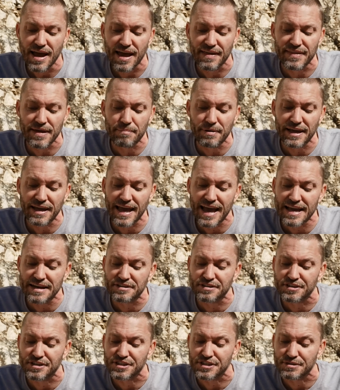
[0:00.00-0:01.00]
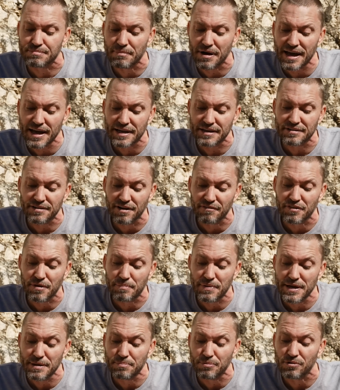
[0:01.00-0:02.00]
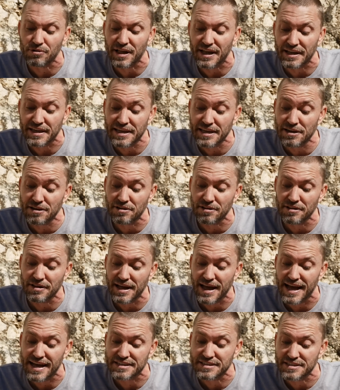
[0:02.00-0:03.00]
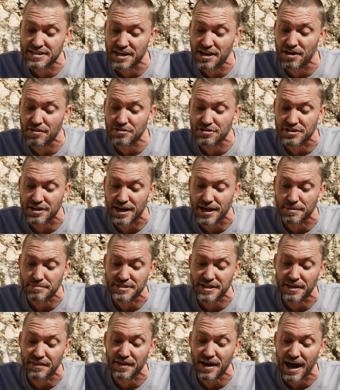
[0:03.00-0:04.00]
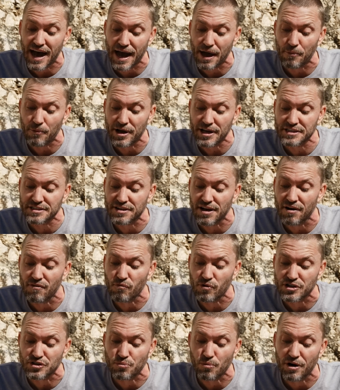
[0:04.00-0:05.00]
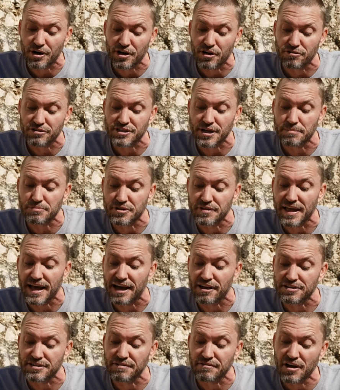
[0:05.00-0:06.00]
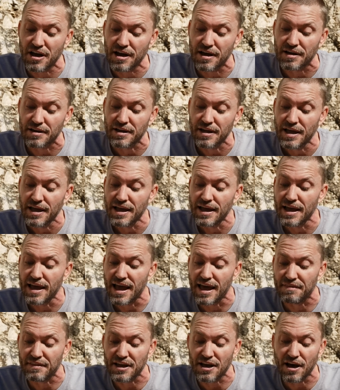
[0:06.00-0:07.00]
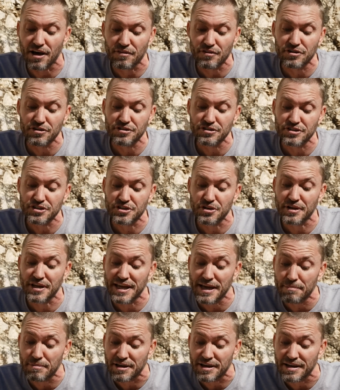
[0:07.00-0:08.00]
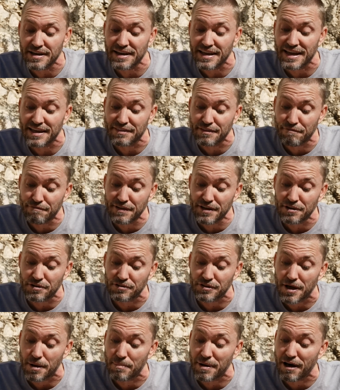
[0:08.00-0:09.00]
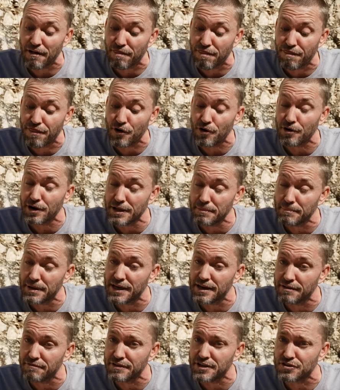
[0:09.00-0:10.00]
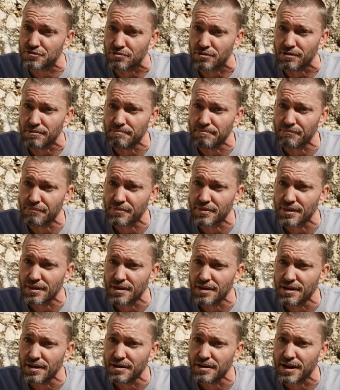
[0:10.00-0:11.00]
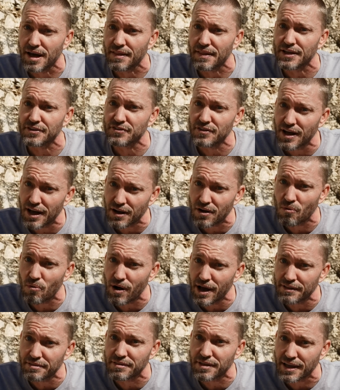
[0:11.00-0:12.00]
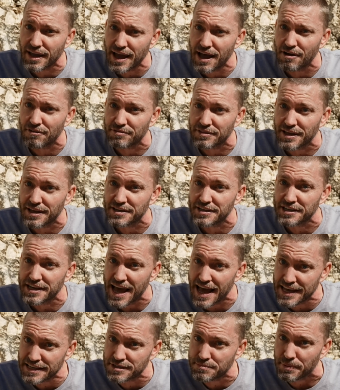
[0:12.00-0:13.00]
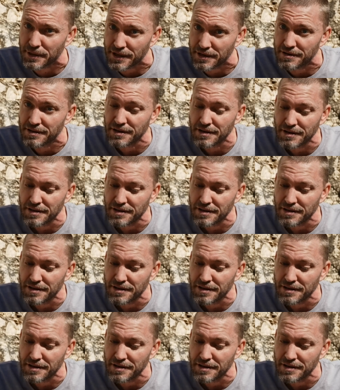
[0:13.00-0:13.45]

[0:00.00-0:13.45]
And they began to smite of the people and kill as the other times in the highways, of which one goes up to the house of God, and the other to Gibeah in the field, about 30 men of Israel. Now that's not quite the count that it has been.